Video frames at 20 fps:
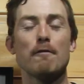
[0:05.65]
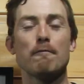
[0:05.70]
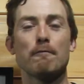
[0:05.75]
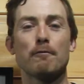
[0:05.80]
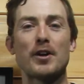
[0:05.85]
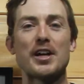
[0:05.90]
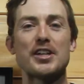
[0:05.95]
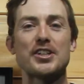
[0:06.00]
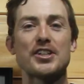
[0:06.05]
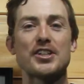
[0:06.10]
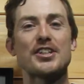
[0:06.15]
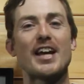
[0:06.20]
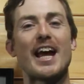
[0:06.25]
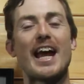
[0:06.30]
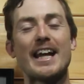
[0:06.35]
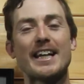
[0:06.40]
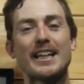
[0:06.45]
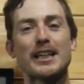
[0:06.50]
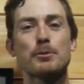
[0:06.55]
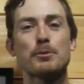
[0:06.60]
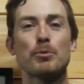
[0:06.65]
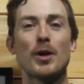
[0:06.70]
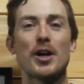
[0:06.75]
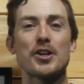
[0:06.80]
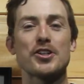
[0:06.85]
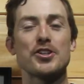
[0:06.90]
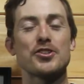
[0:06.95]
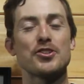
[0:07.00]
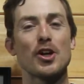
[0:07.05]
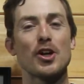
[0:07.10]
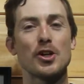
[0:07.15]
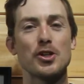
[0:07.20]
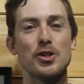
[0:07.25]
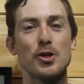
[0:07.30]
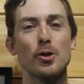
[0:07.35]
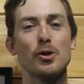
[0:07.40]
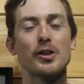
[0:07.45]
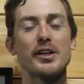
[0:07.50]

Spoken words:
phrases, and expressions you'll